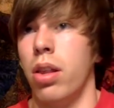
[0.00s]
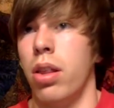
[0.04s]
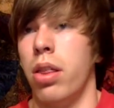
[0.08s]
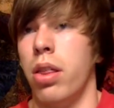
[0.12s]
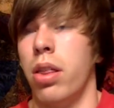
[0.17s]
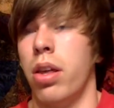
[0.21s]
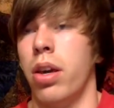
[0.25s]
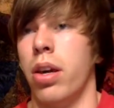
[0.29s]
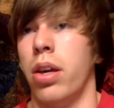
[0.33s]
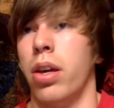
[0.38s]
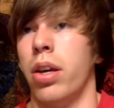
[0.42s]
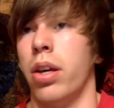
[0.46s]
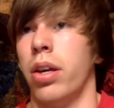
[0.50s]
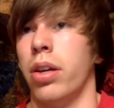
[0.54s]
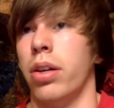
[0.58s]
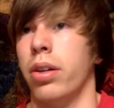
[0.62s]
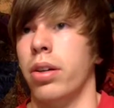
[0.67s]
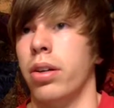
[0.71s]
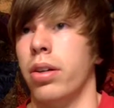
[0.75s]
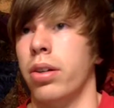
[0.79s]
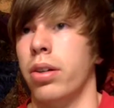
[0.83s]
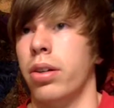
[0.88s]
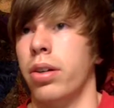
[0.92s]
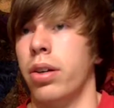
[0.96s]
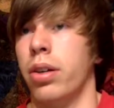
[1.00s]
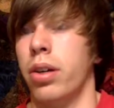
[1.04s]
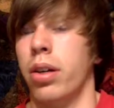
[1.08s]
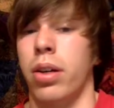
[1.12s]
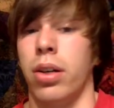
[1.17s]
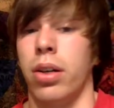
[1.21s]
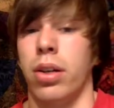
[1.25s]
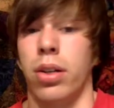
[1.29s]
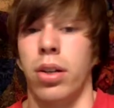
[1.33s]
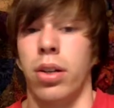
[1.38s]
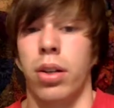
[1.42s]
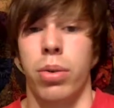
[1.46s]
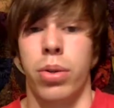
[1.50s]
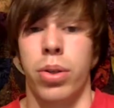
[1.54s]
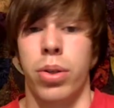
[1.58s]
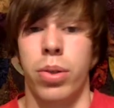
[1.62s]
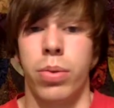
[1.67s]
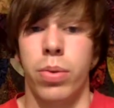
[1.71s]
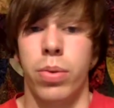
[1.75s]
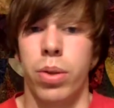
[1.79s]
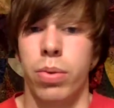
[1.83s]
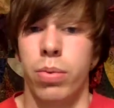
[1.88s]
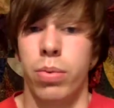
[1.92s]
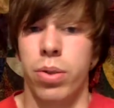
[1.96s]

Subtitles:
the lower unit